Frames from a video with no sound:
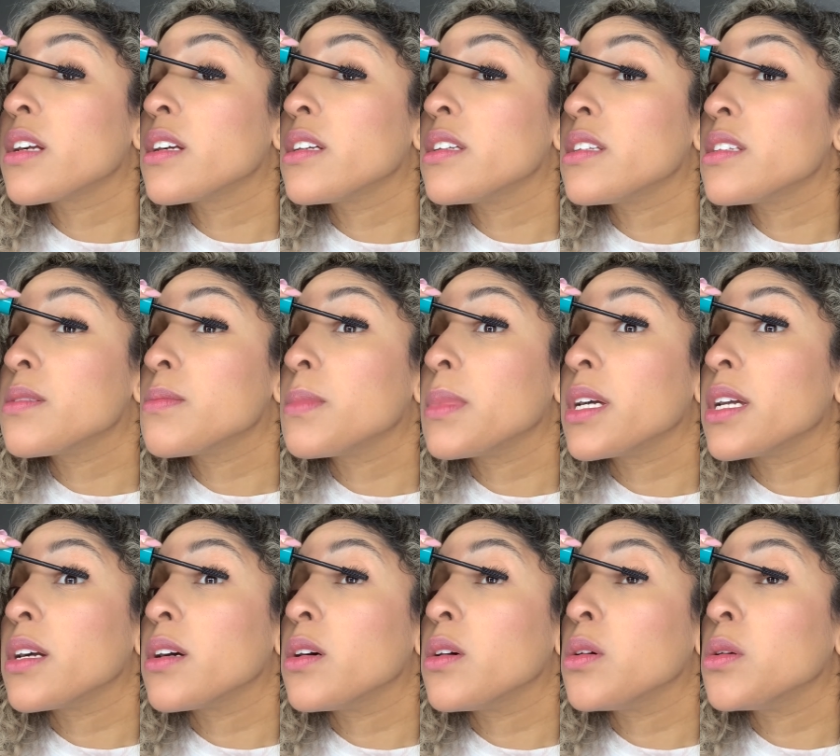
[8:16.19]
It is my
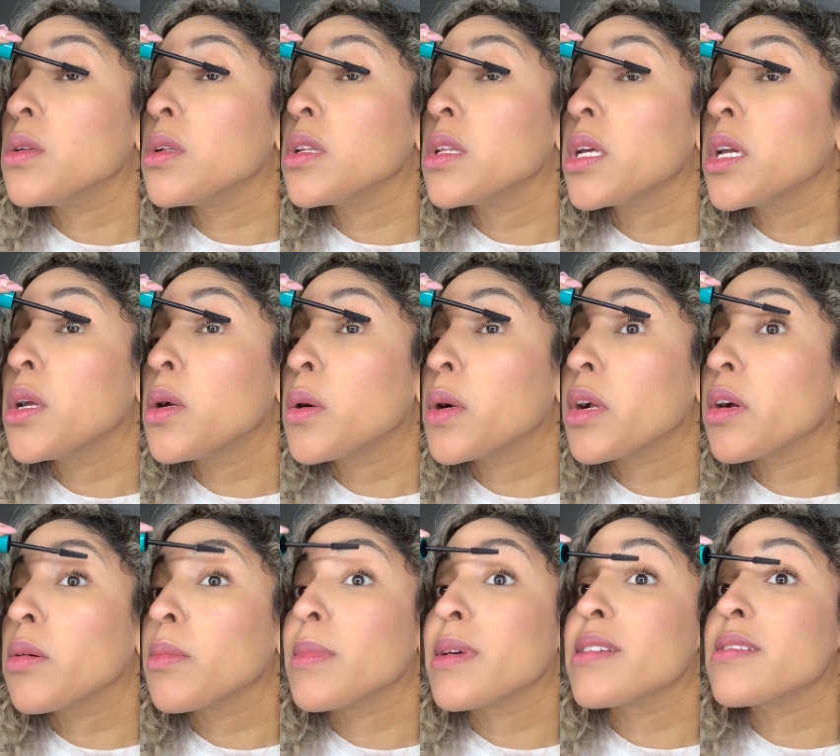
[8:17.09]
holy
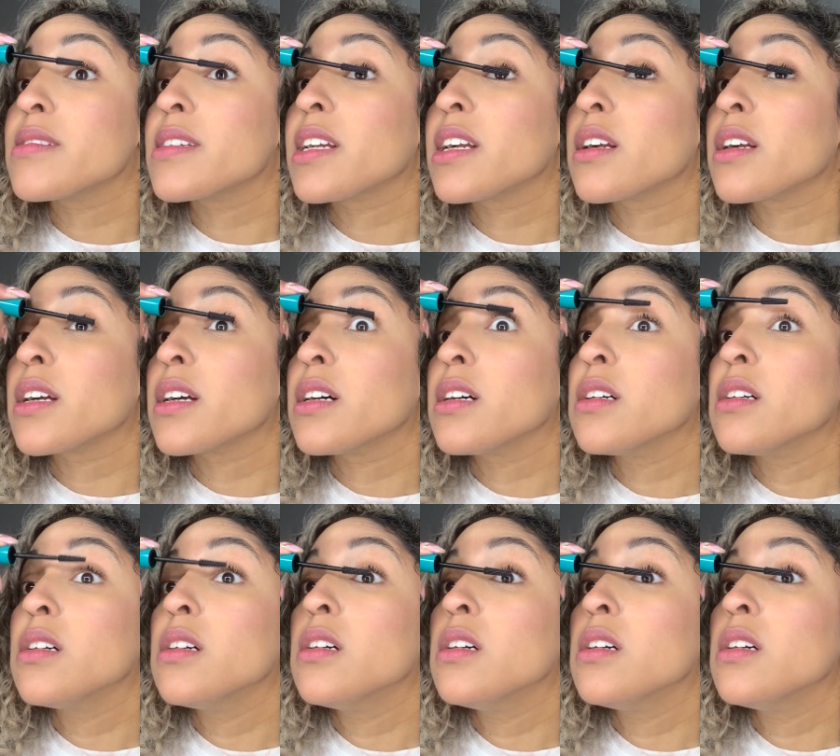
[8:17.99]
grail mascara.